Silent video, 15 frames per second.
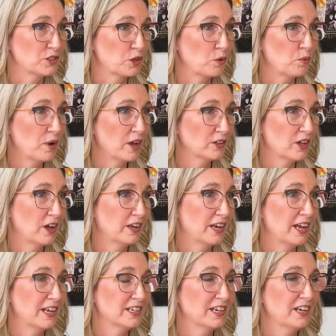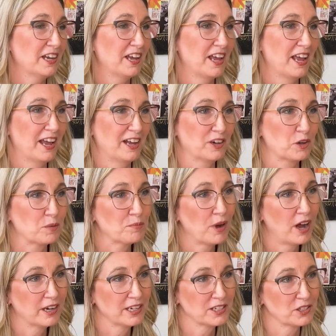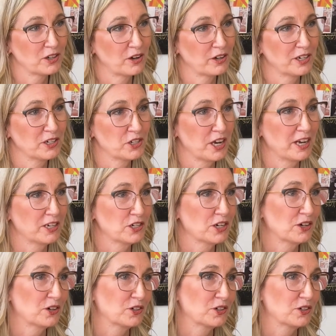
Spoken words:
so well on it and her body started changing.